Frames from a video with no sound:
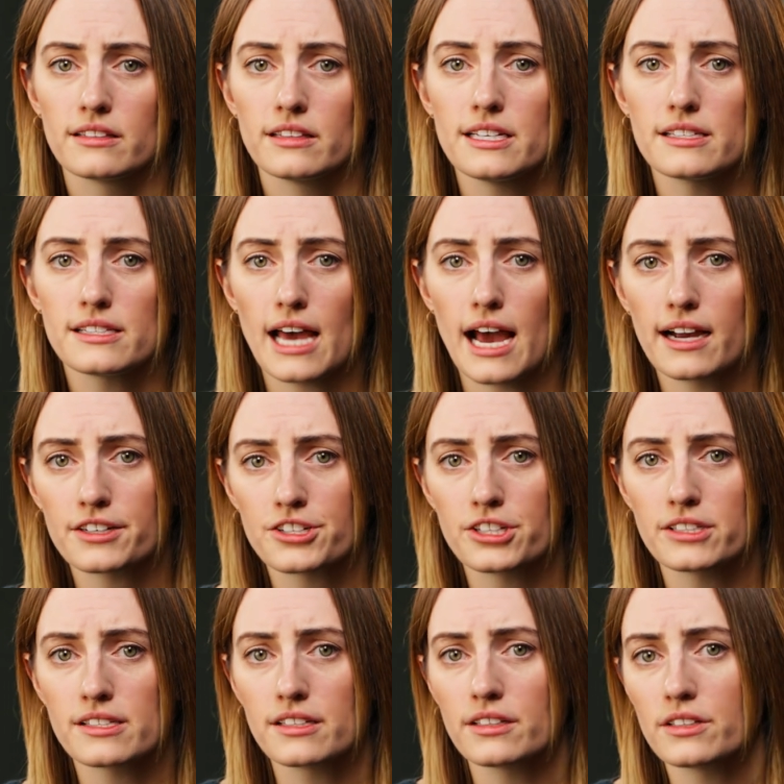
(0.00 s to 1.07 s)
These
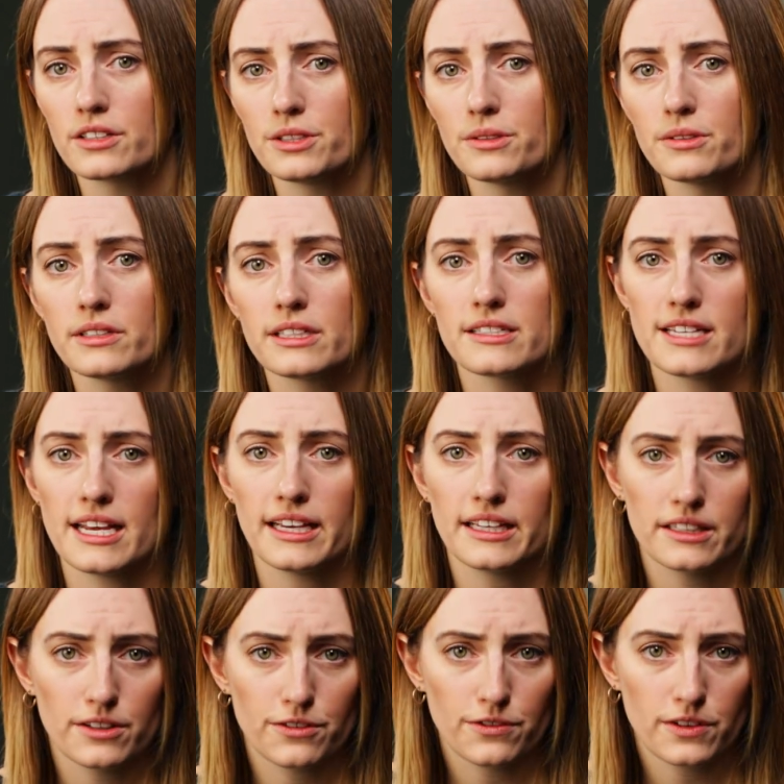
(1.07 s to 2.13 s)
actions include
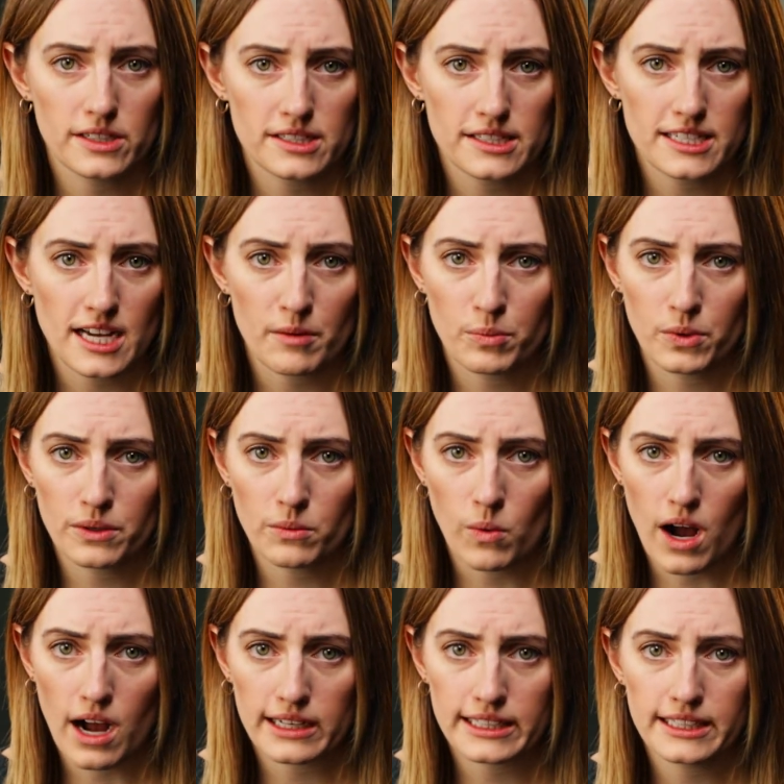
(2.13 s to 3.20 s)
taking the first step when
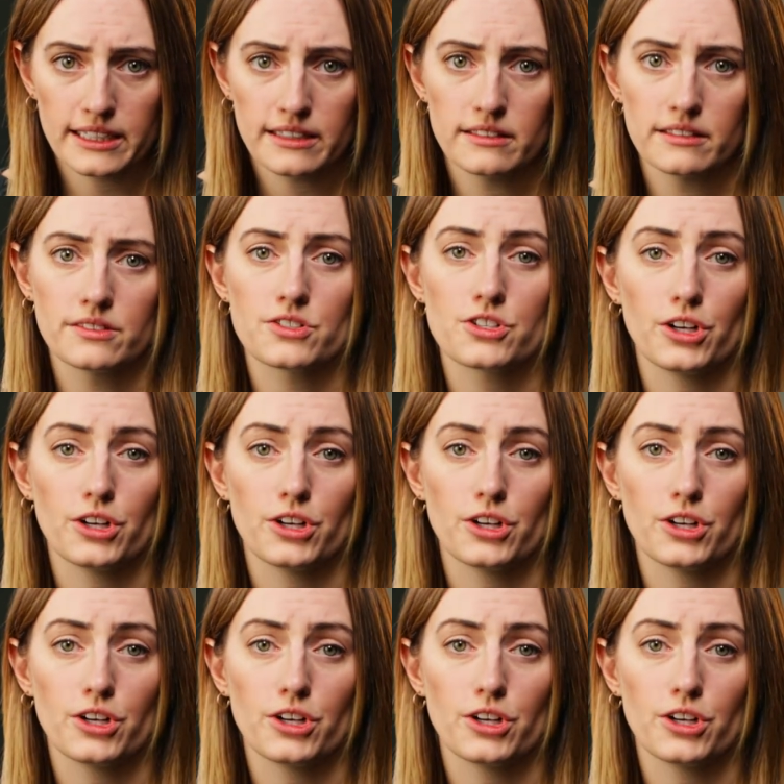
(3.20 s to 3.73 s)
walking,